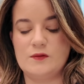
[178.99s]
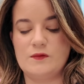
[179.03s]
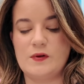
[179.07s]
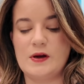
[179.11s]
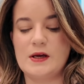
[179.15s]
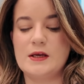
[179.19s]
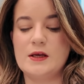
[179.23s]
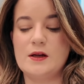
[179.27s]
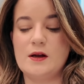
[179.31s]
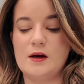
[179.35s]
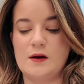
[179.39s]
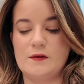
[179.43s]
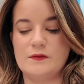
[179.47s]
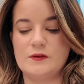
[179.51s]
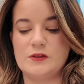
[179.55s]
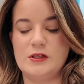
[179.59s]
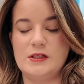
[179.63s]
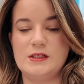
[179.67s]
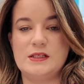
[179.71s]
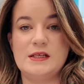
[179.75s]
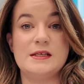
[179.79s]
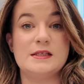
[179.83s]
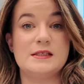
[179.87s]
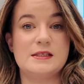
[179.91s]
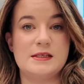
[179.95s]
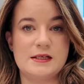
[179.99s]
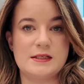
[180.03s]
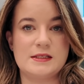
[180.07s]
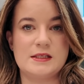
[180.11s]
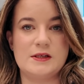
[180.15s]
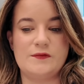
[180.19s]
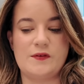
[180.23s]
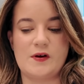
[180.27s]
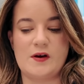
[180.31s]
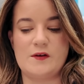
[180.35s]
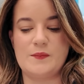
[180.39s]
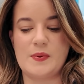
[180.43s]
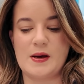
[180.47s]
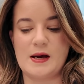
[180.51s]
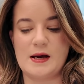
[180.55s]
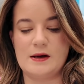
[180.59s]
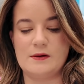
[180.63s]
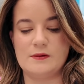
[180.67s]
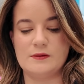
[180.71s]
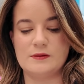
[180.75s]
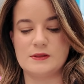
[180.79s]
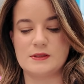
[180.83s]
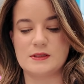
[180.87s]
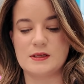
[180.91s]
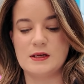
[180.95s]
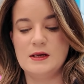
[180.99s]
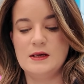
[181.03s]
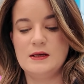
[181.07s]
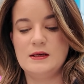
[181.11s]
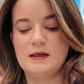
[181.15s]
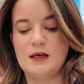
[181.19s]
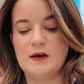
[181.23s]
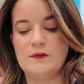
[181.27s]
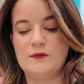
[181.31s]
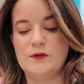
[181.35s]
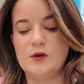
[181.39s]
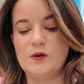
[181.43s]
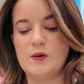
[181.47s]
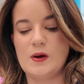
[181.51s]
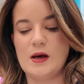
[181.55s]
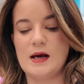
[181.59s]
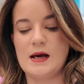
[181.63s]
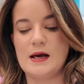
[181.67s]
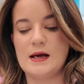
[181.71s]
the regular afternoon tea is £65. If you